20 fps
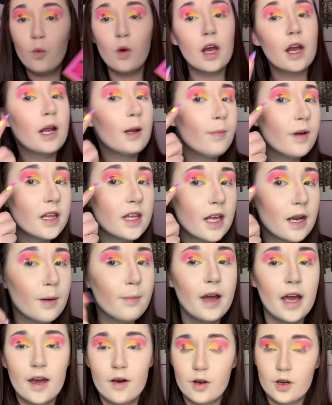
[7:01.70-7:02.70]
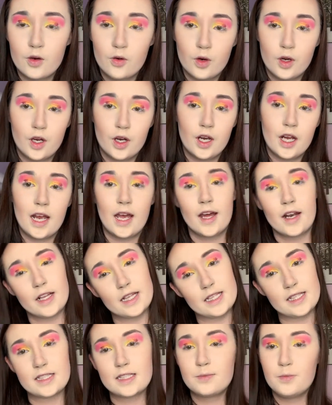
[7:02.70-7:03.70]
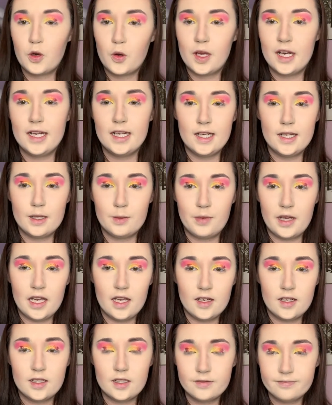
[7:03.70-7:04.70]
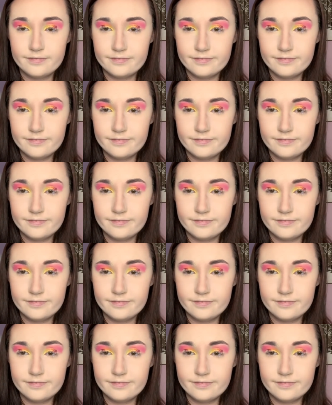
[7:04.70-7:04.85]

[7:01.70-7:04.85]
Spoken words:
We're gonna put that on my outer corner and kind of like smoke it into the pink.